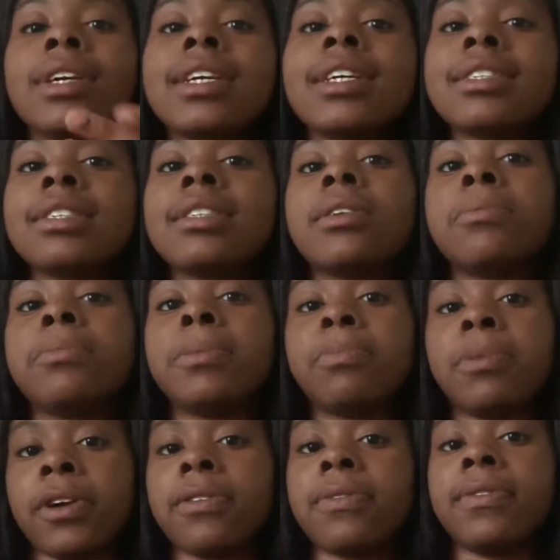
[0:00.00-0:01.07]
it can still be
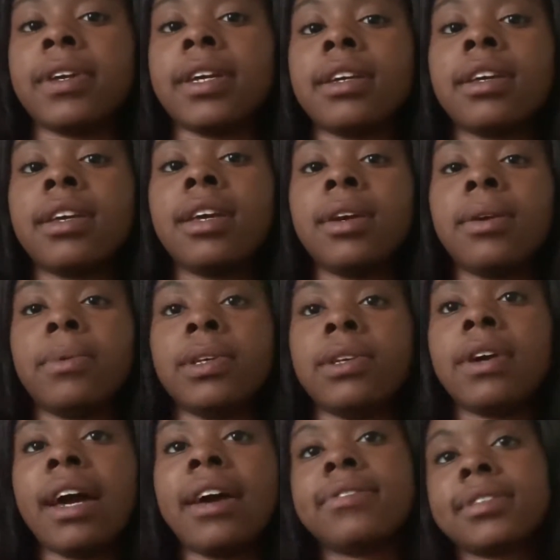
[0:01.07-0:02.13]
perfect when
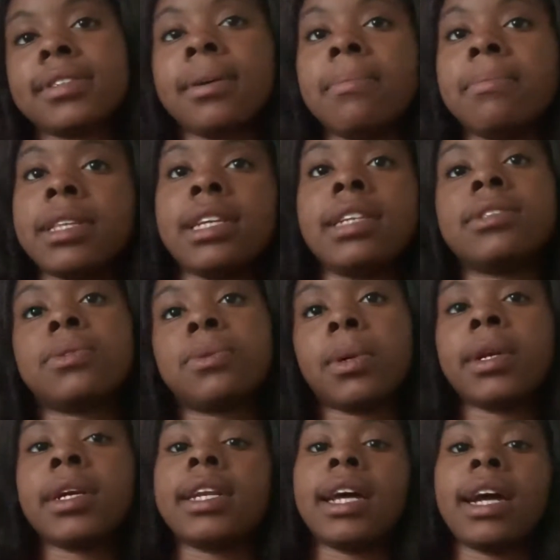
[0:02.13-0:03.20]
you have some things
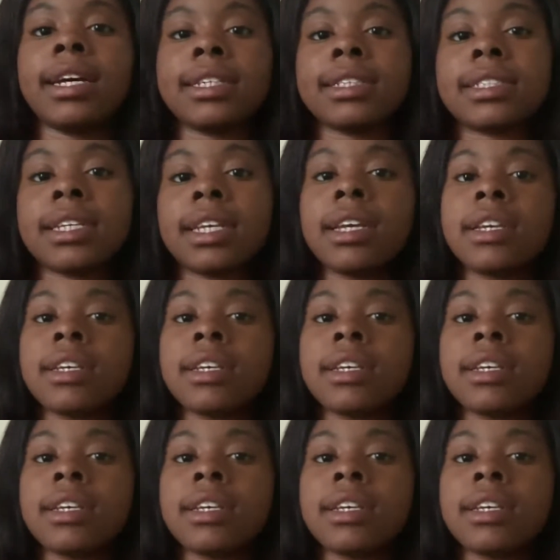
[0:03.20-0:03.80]
organized.